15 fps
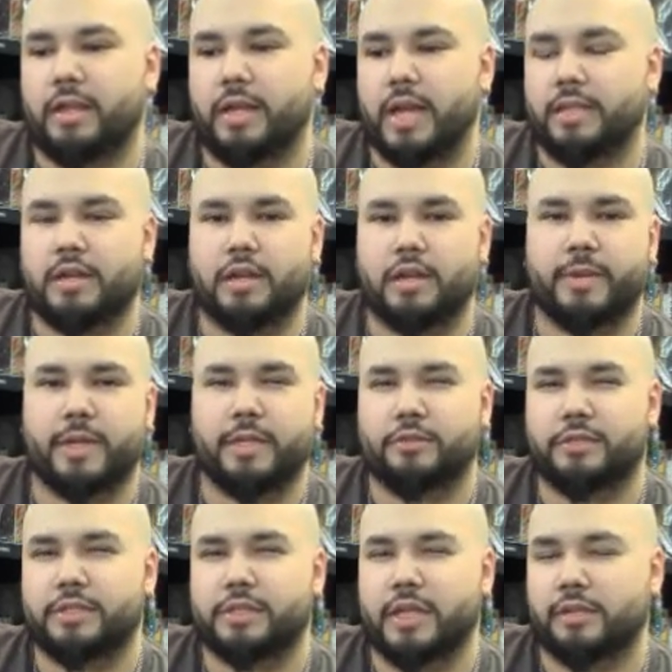I talk about
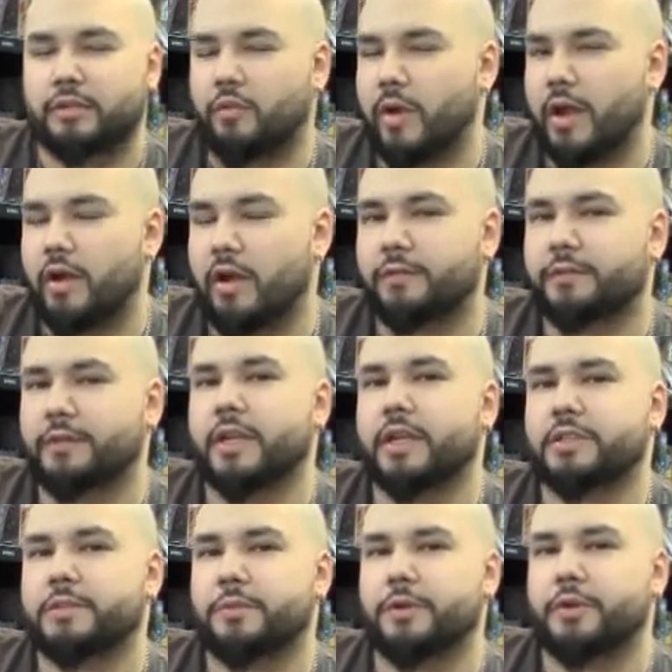those quite often
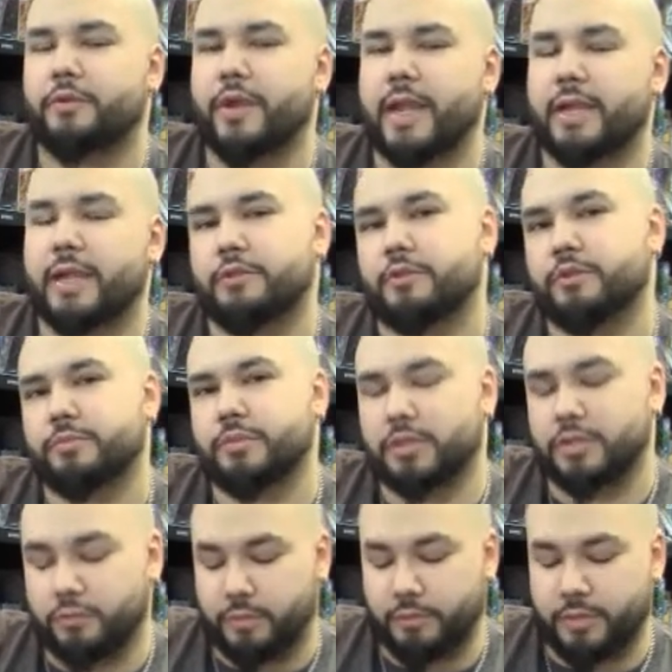on Spinner Rack, and those
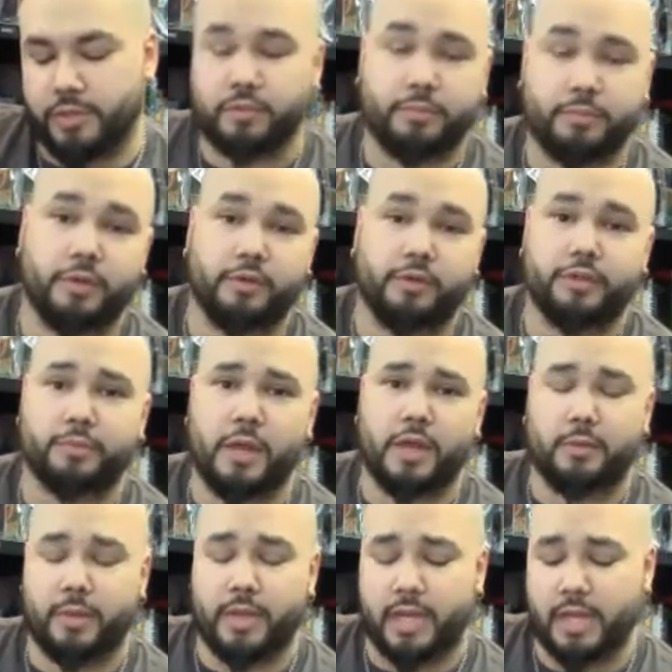books would be Superior
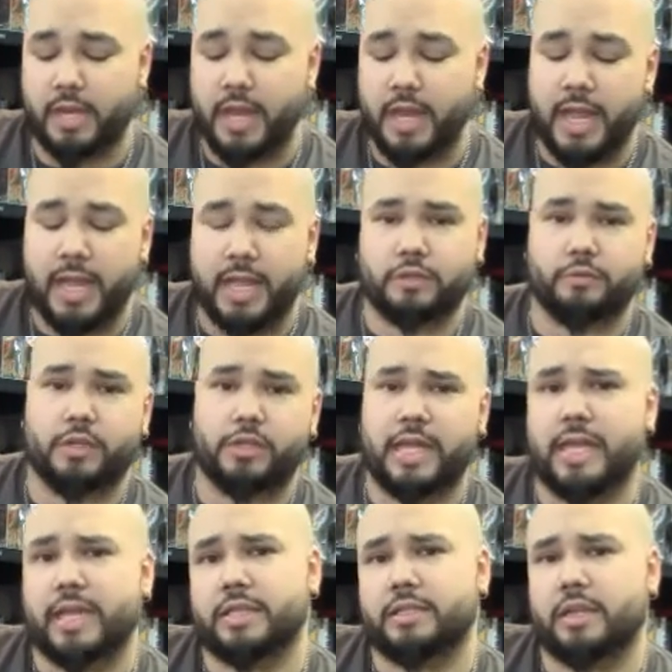Spider-Man as well
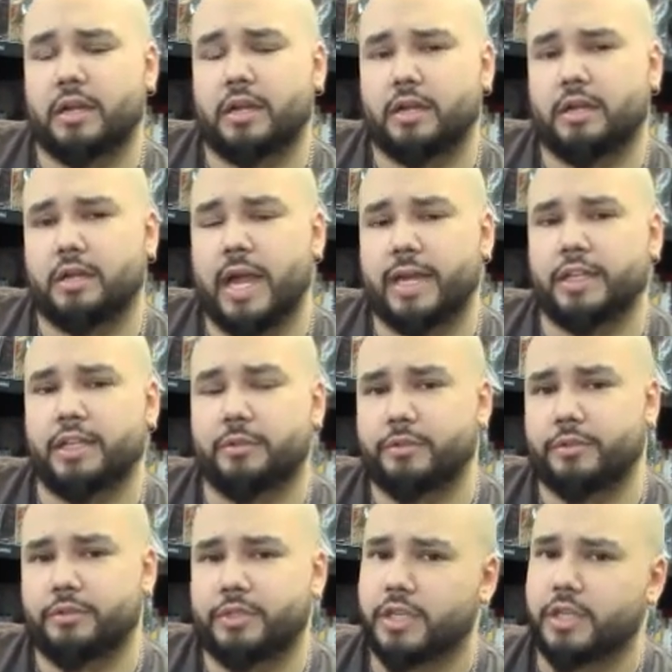as uh,
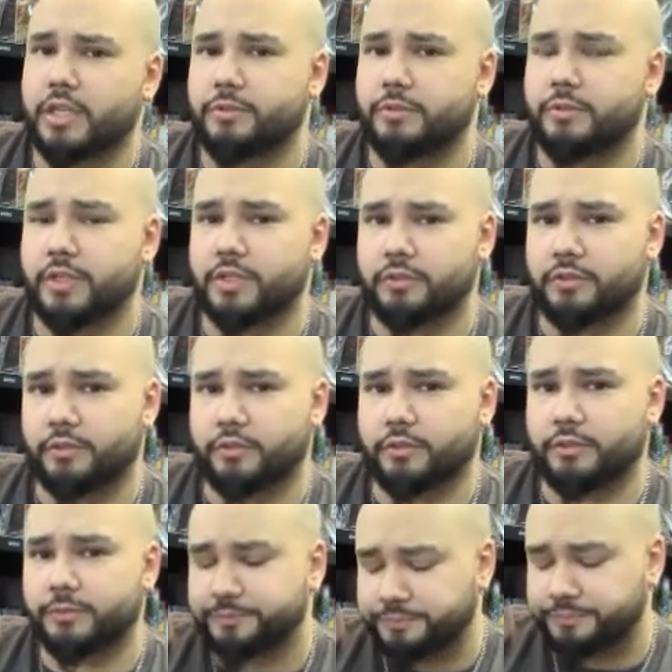IDW's Teenage Mutant Ninja
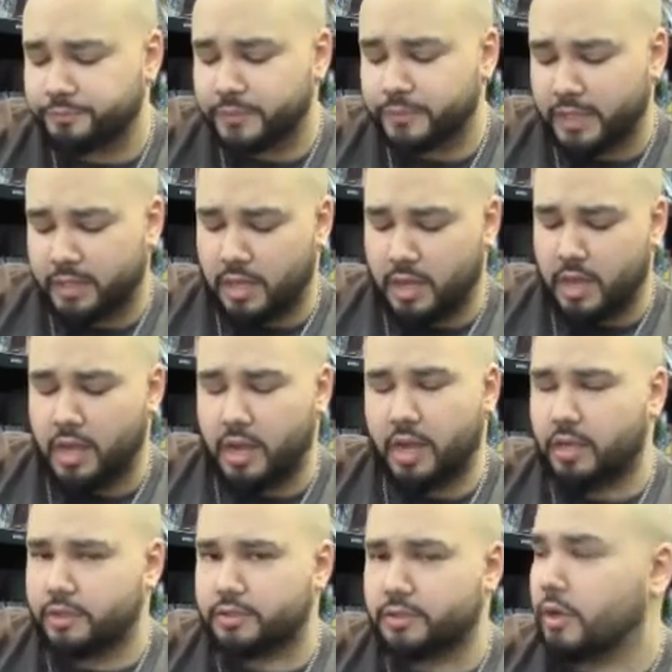Turtles.
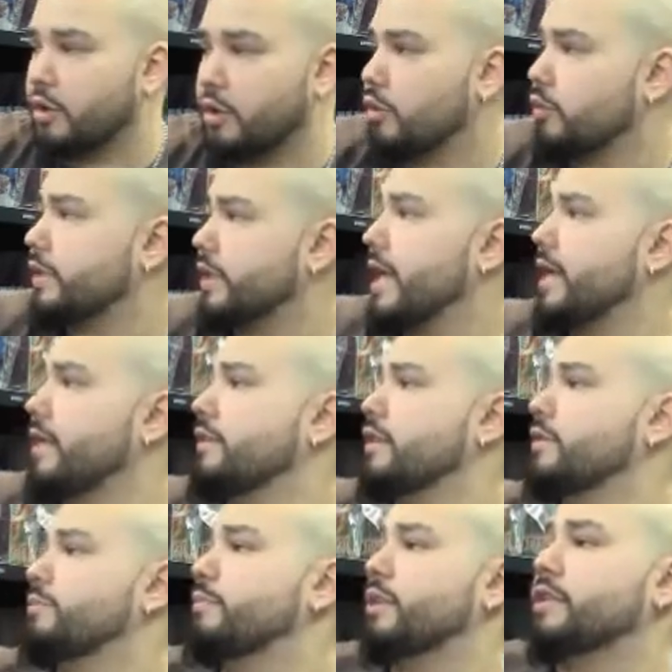Uh, so yeah,
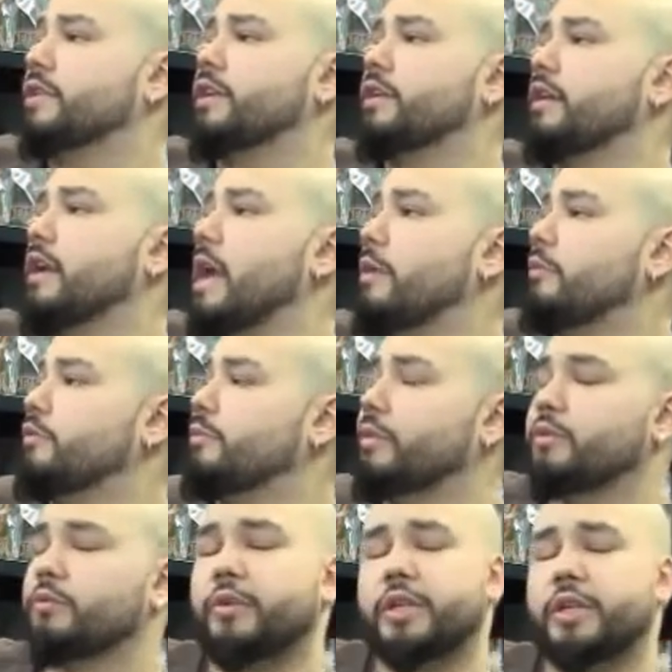these books here, I will
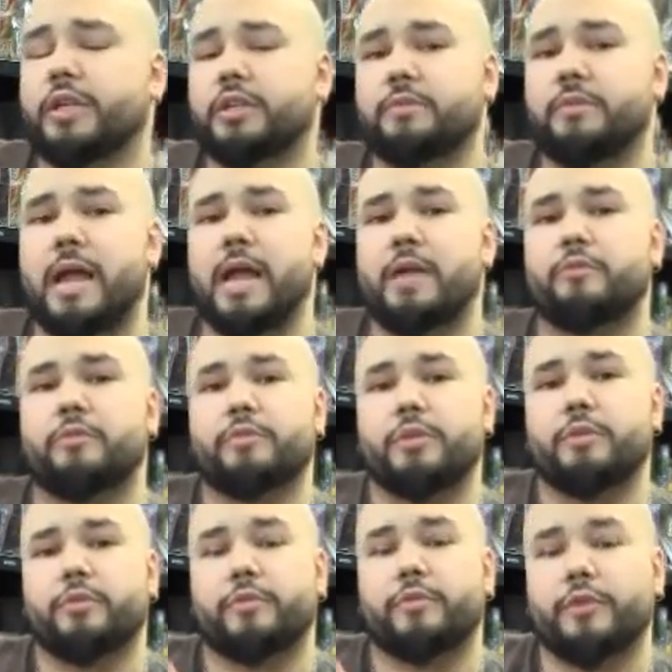be reading them. I will
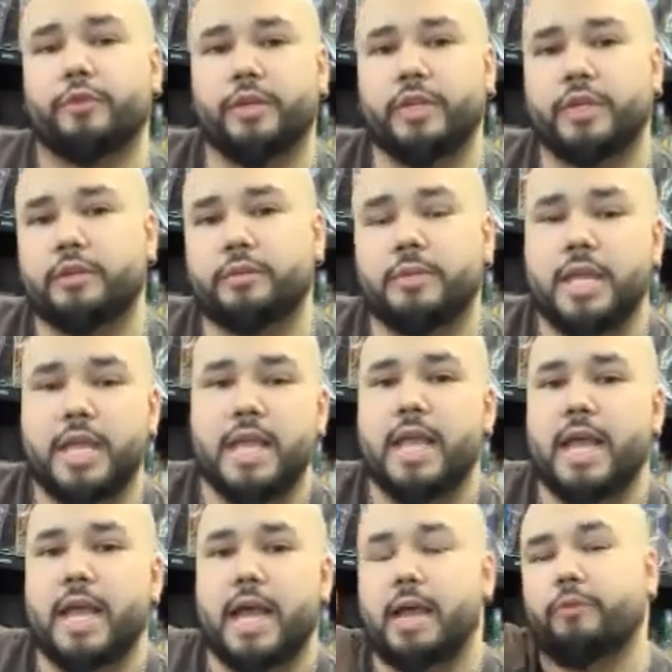be reviewing them.
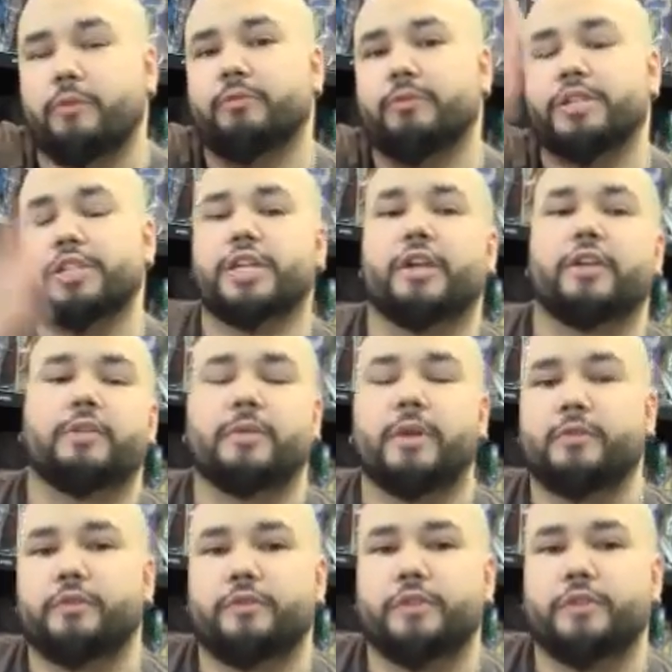I will be sharing my
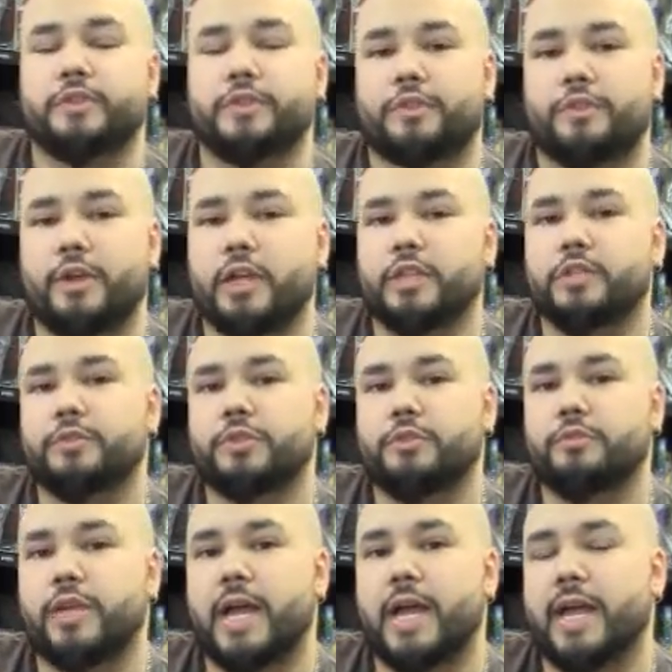reviews and thoughts with
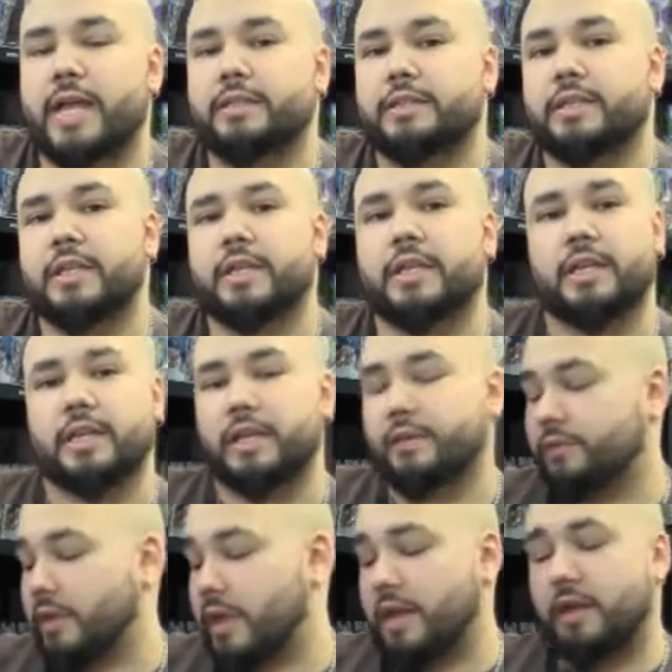you guys
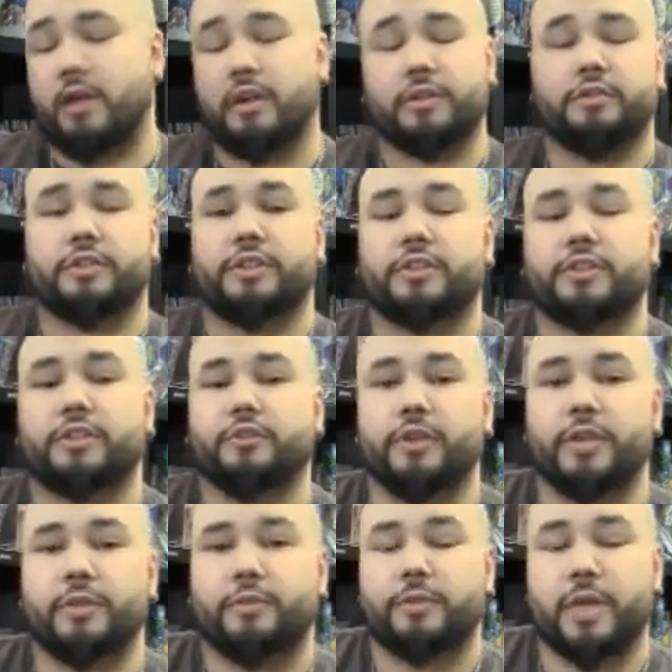if at all you
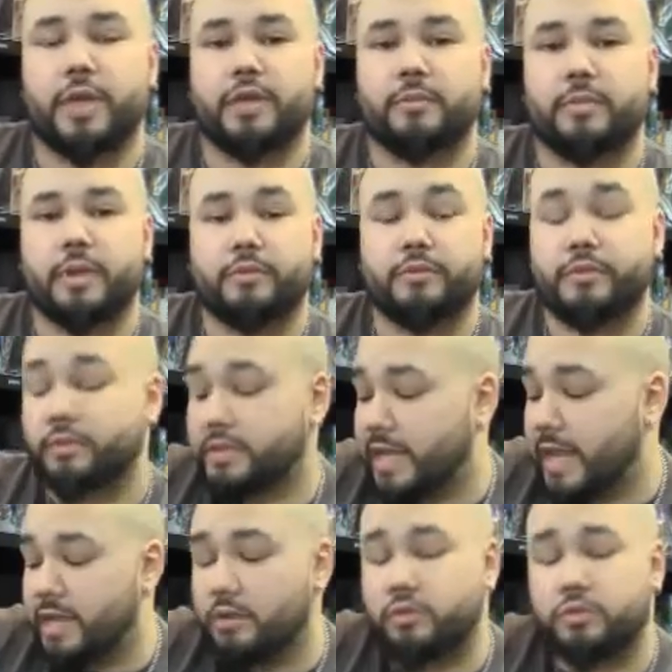disagree with any of my reviews,
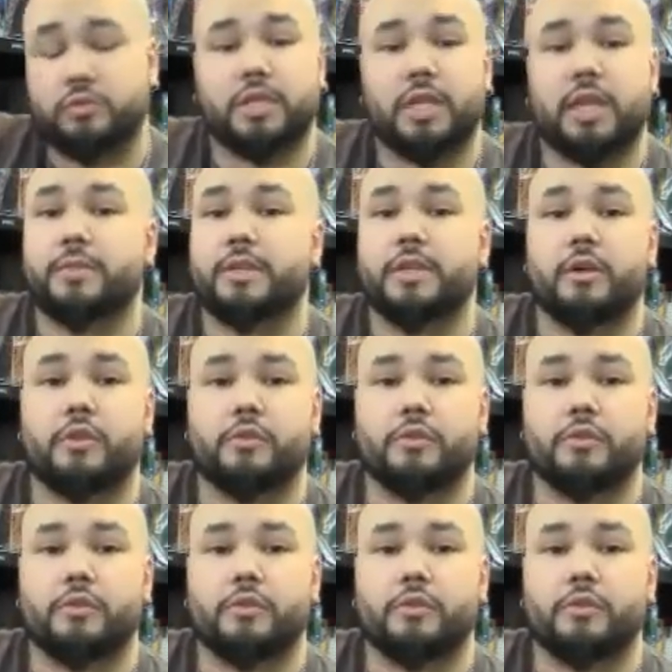hey, cool, let me know.